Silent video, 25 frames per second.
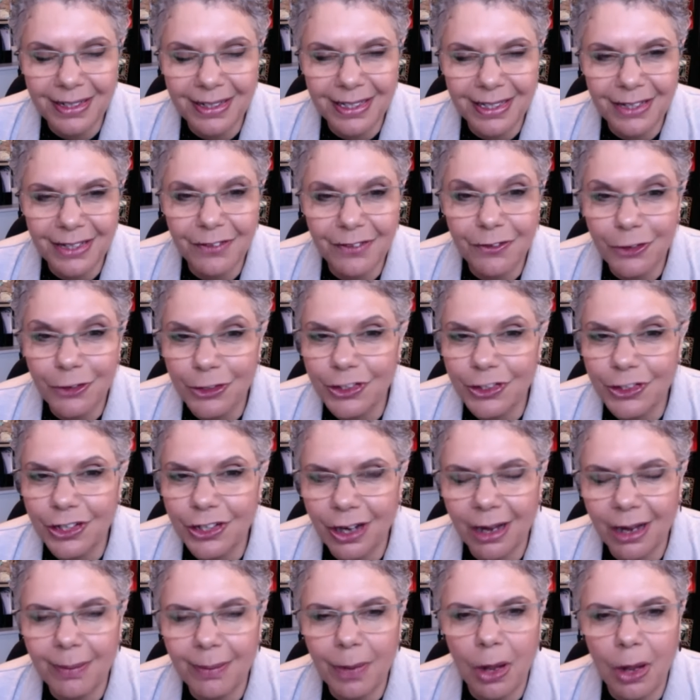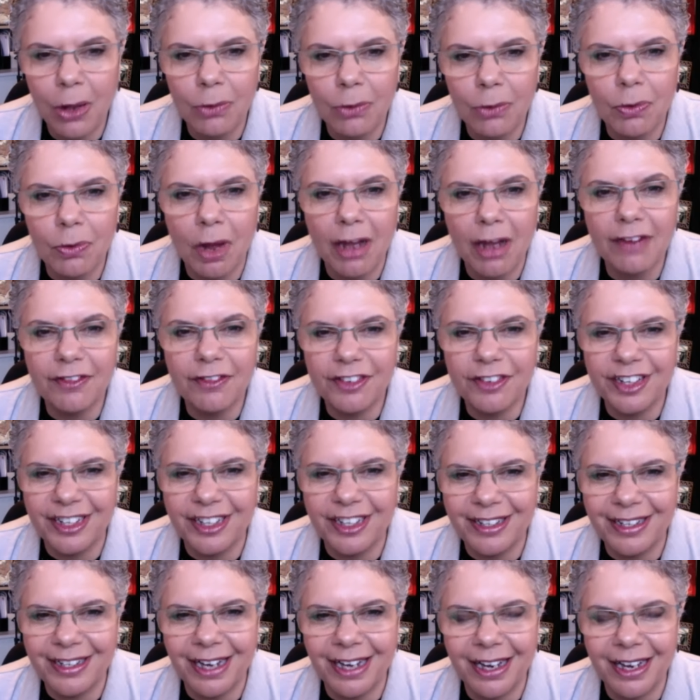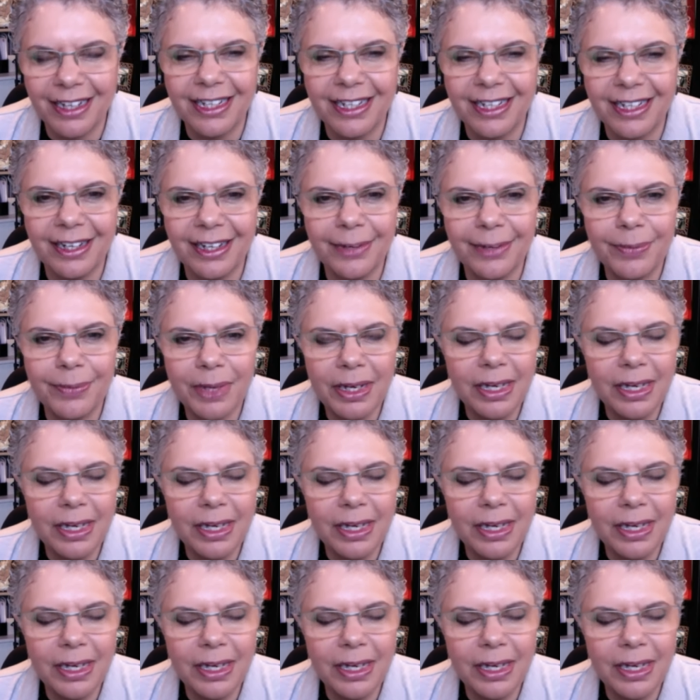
It's the first time I'll write for Yidaki.